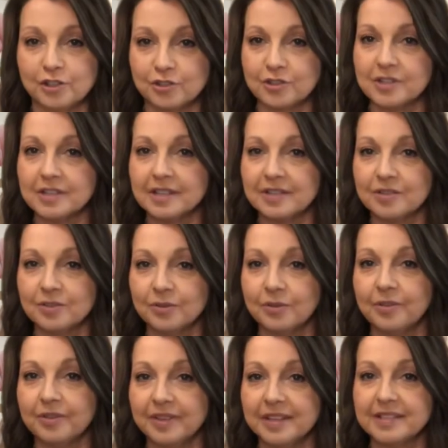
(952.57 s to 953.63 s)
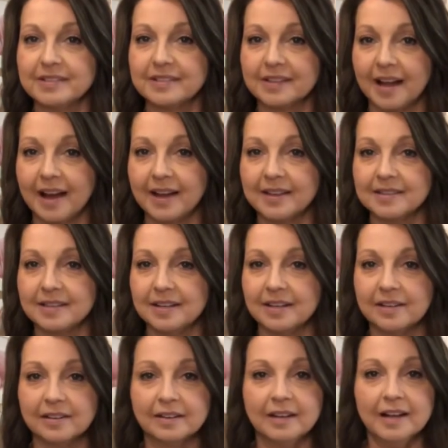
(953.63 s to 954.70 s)
stencil this size
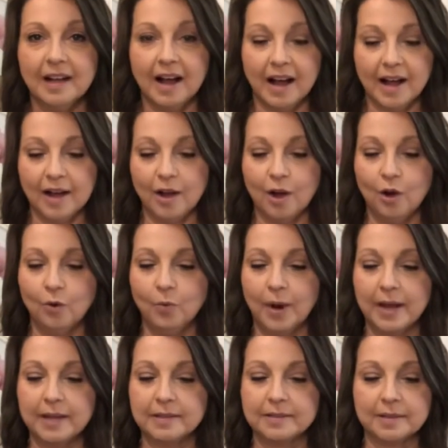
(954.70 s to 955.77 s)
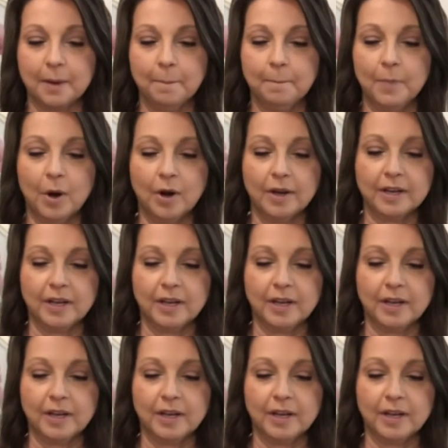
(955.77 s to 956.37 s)
here, I always mark